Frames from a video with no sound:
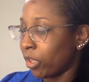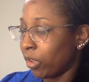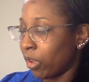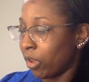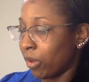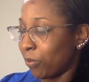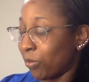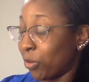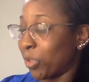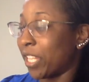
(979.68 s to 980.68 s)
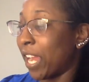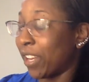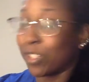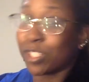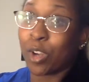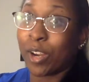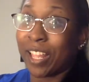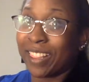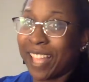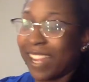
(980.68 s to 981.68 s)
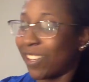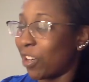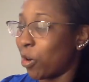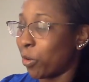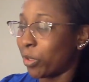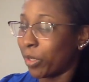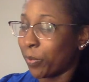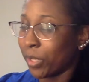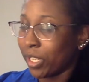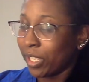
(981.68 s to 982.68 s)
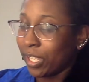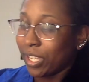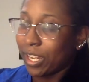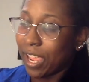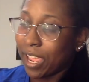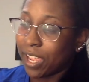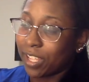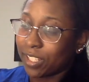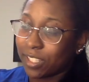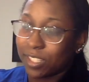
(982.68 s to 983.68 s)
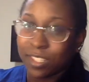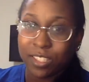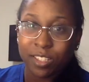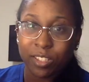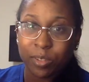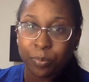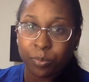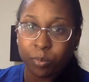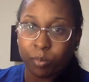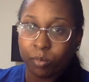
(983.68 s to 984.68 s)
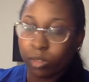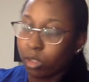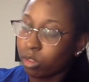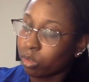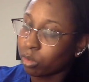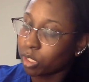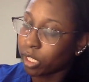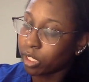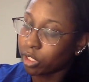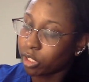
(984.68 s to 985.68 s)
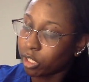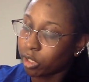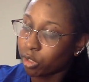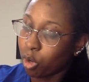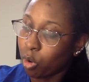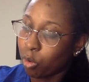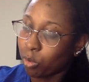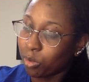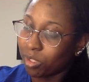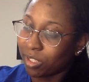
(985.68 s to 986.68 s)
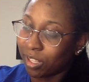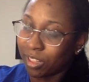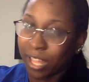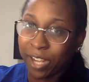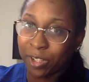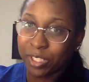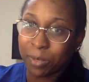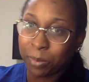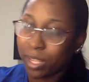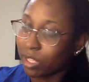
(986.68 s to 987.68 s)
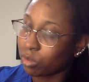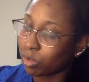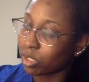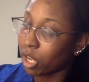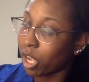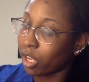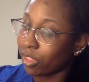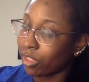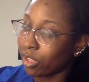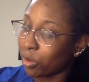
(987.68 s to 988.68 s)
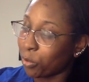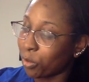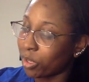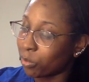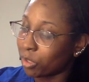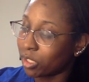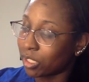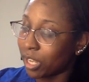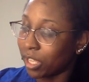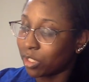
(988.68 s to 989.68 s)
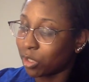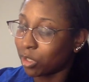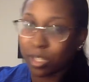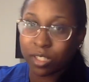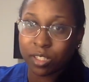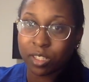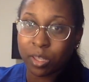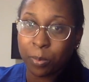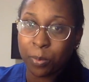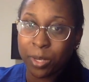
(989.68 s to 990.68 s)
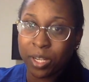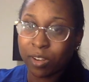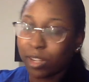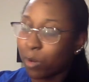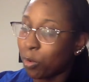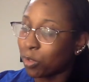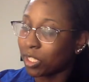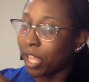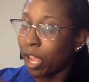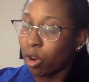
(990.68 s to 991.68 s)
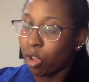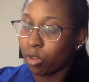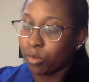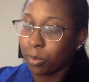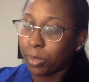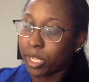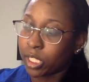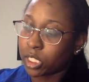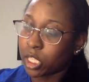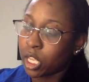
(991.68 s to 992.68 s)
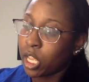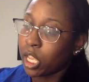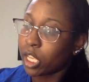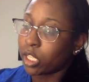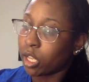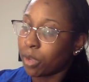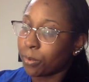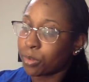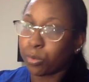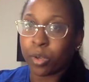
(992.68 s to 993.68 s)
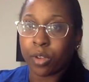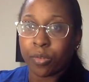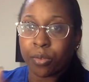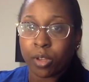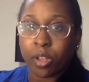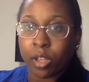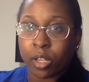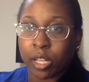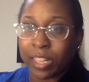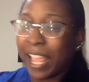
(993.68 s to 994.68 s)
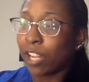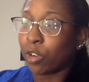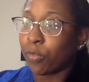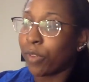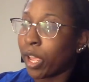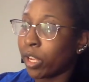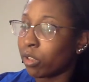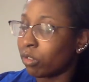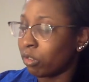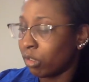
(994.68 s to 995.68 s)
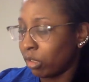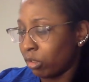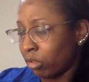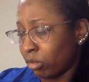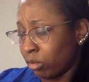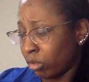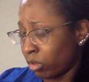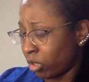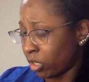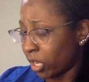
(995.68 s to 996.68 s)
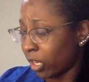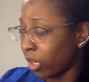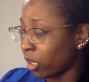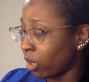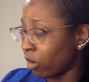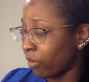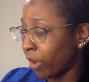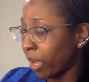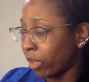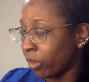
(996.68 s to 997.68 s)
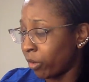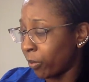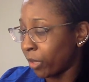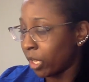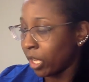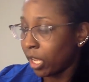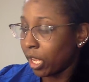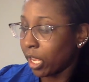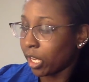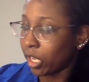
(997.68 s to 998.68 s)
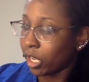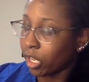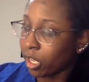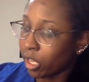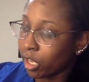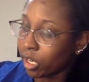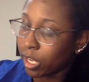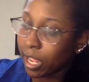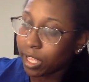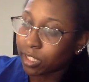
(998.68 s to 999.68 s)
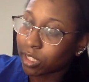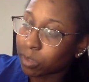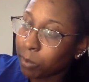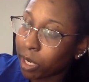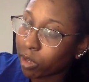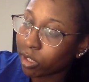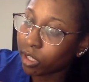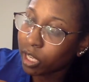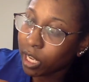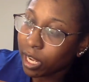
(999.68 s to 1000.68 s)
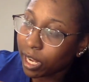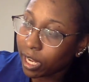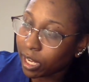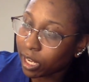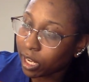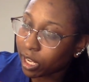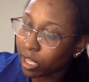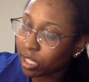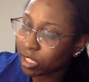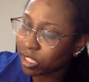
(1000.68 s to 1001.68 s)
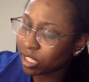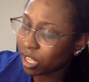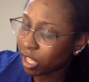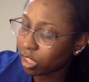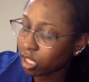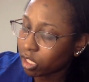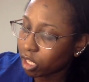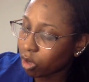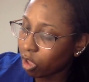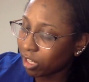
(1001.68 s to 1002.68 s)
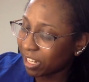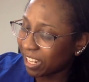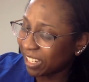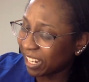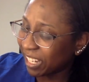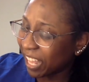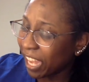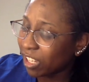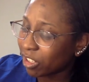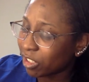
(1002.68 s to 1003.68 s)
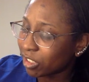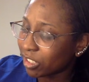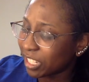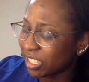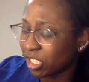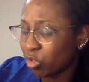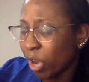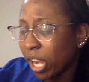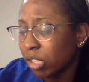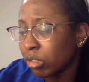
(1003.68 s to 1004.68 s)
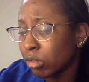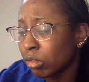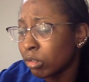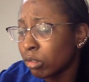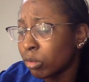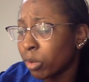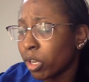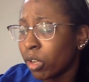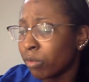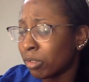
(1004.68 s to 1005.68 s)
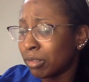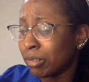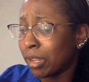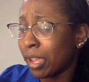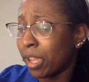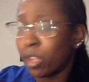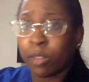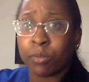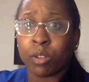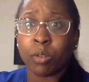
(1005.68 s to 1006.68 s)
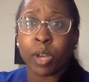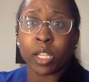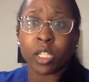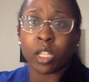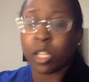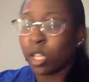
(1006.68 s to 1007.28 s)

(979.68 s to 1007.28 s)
aligner holder, it has little sections in there to hold the aligners in place, which I didn't think it would, which is nice, so you can just slip them in there and they won't slide all over the place. It comes with an aligner file. It looks just like a nail file. And then it has this mirror, and I think they call it an aligner extractor or whatever. I have no idea.